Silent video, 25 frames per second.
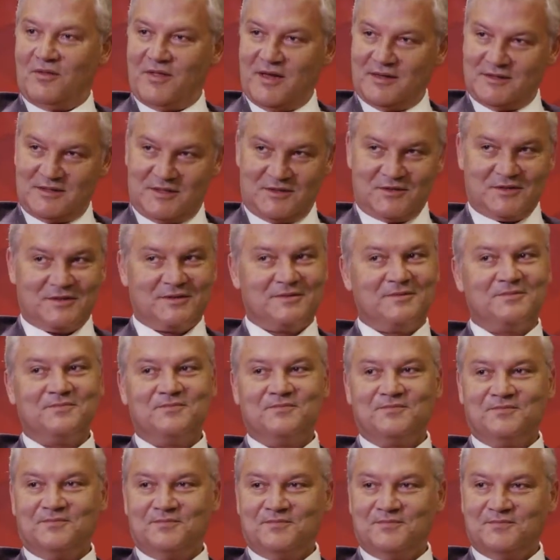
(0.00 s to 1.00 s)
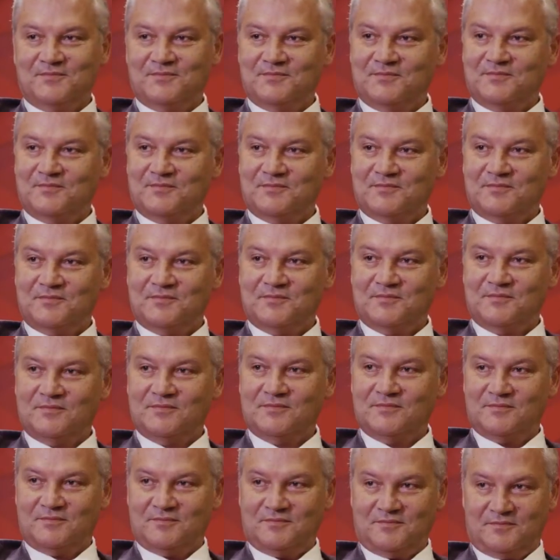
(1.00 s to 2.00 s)
and if you've only got $500,000 to
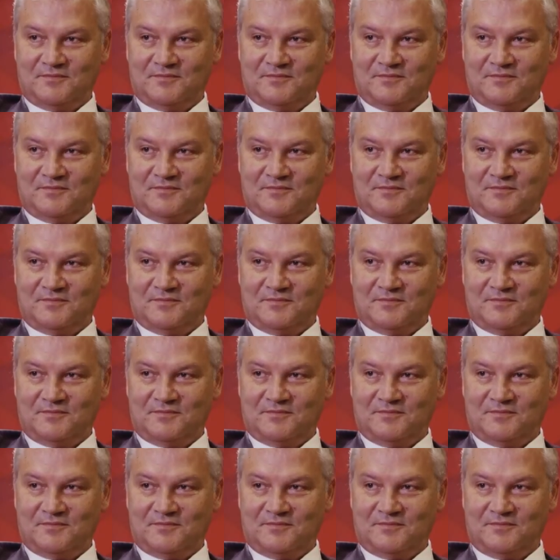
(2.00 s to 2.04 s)
spend,